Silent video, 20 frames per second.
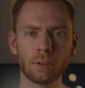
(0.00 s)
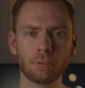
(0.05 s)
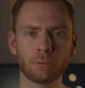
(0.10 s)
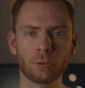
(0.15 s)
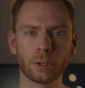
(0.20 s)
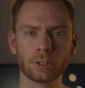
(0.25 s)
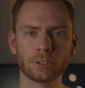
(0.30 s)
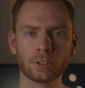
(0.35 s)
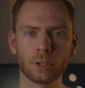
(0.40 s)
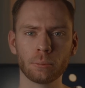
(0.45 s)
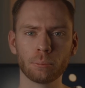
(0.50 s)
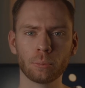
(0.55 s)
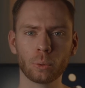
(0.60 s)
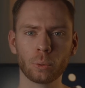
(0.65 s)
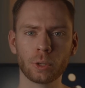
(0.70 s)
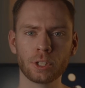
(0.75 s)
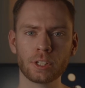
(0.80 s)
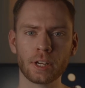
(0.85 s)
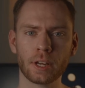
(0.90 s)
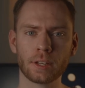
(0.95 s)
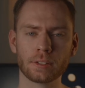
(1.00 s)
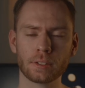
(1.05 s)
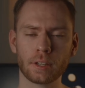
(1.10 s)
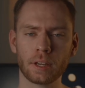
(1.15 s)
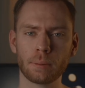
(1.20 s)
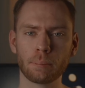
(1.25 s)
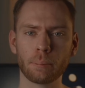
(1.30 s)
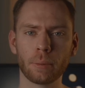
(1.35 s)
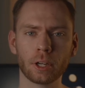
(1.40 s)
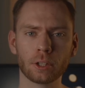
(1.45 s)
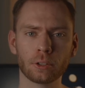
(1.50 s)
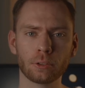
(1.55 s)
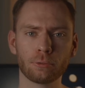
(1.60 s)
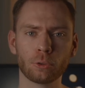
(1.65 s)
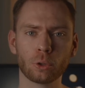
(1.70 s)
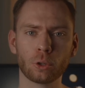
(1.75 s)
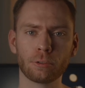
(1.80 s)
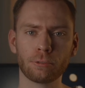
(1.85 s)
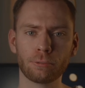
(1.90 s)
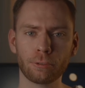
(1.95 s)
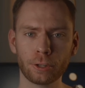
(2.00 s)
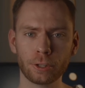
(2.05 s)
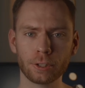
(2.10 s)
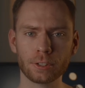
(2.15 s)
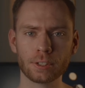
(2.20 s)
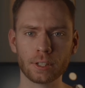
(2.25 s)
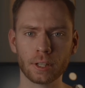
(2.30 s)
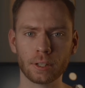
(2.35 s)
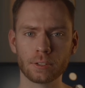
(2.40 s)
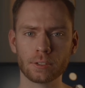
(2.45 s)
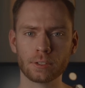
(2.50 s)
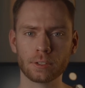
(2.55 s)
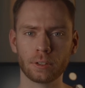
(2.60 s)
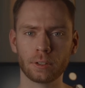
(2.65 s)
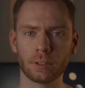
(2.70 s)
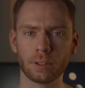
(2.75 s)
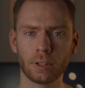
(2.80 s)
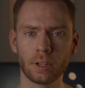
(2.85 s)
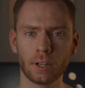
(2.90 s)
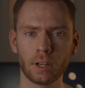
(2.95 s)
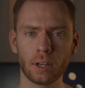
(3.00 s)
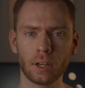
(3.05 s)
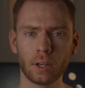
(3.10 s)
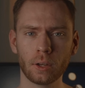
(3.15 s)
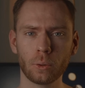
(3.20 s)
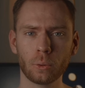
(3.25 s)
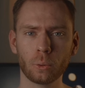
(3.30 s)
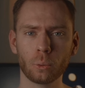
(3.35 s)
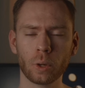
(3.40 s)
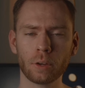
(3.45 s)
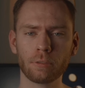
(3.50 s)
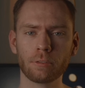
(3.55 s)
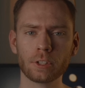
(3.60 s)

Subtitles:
for example, which has a Micro Four Thirds sensor, with a